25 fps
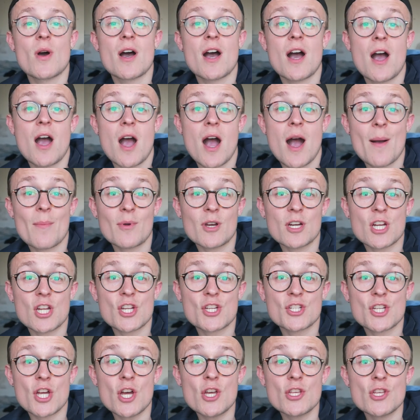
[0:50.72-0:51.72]
uh, I'm going to
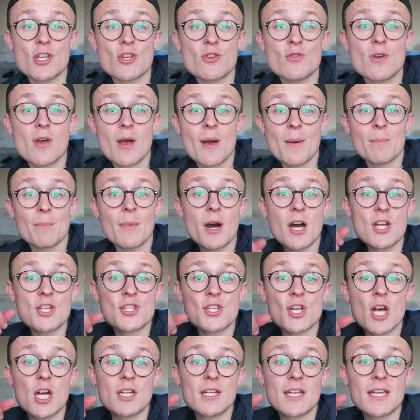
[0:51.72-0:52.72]
show you my
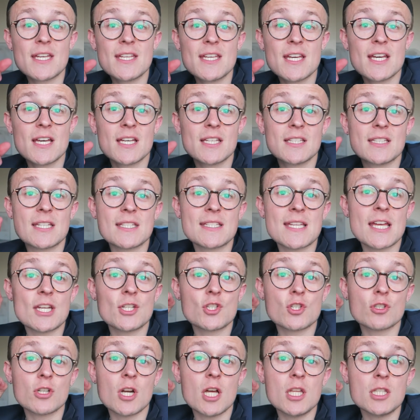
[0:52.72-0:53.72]
journey to
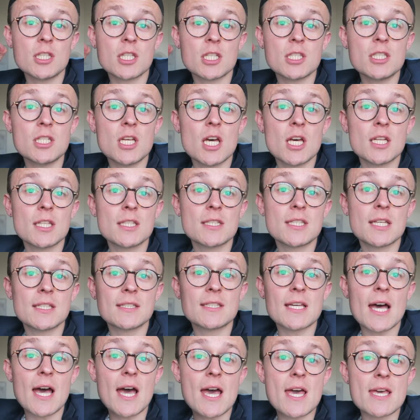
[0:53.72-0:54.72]
central London
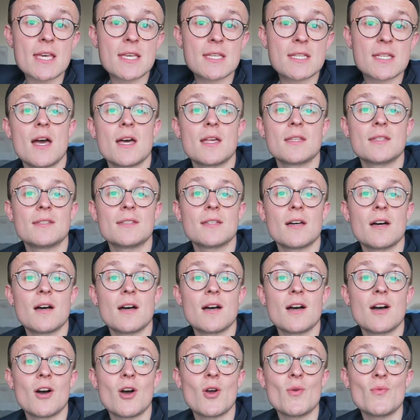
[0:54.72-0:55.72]
today. And
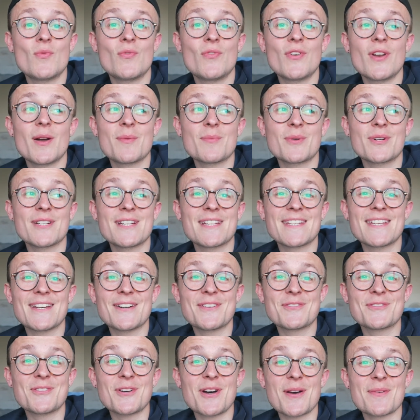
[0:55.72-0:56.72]
uh, hopefully, I'm going to
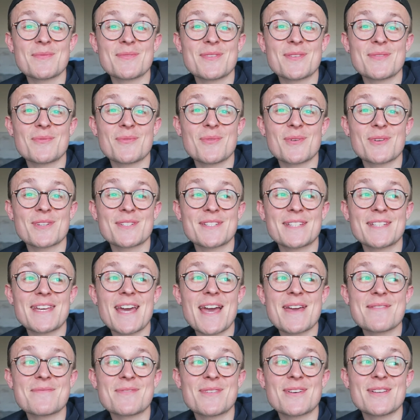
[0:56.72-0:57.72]
get on time to watch the
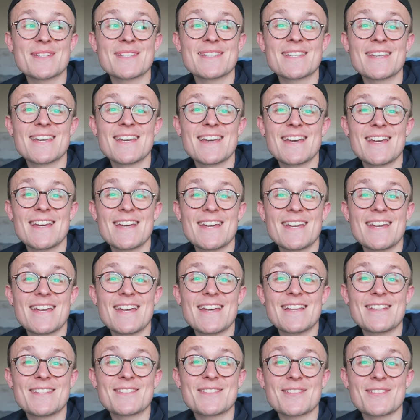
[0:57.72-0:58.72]
game because
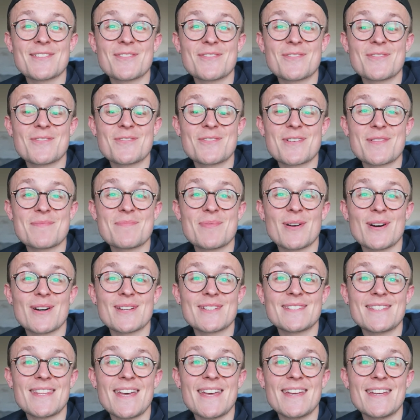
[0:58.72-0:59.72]
it's already
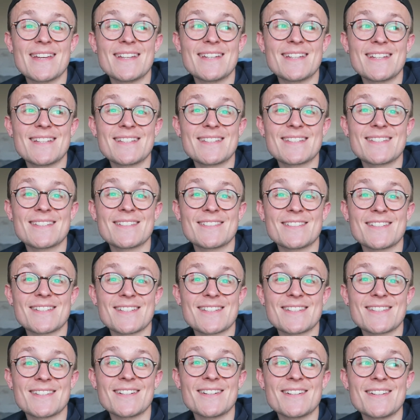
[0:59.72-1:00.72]
past eight and it's
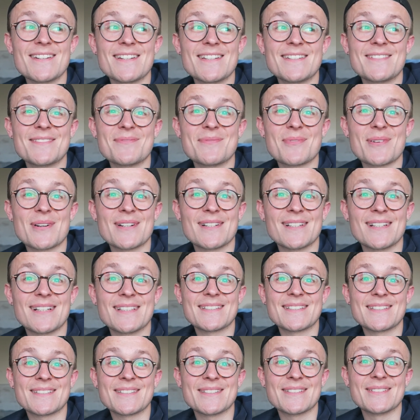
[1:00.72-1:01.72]
just started. But
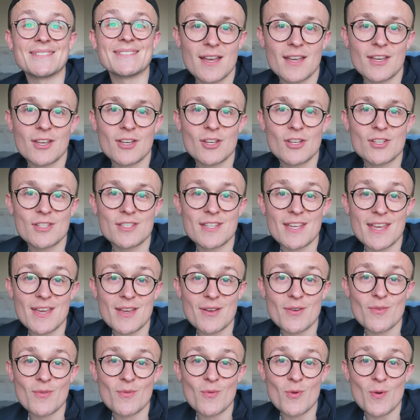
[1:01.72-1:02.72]
don't know because
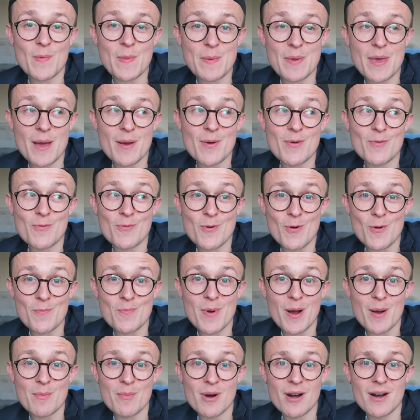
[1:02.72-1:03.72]
it would be a real
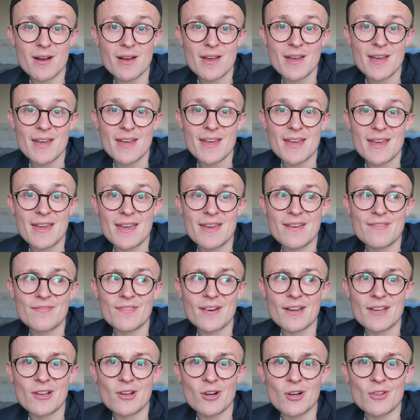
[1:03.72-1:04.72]
bummer if
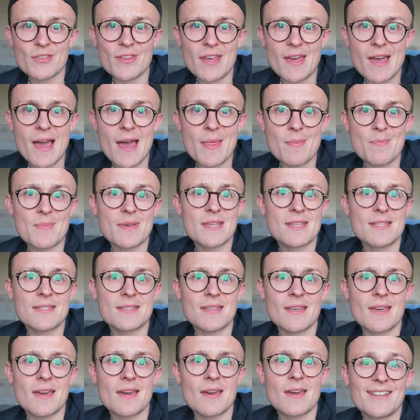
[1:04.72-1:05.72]
I got there and
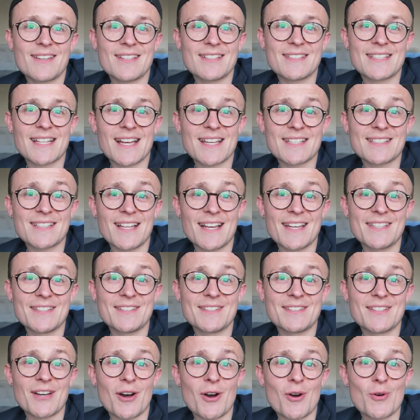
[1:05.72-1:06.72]
missed it because that's like
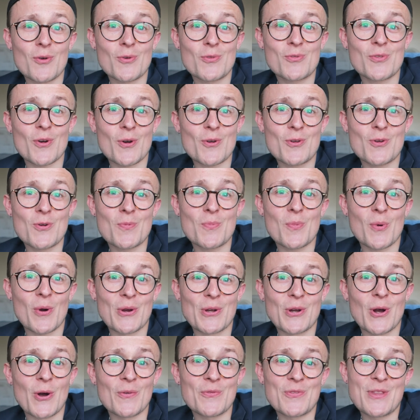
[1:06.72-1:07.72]
the whole focal
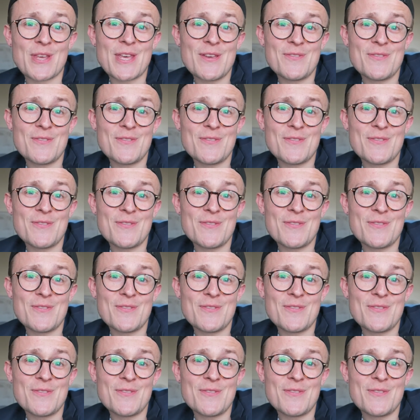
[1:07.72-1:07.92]
point of the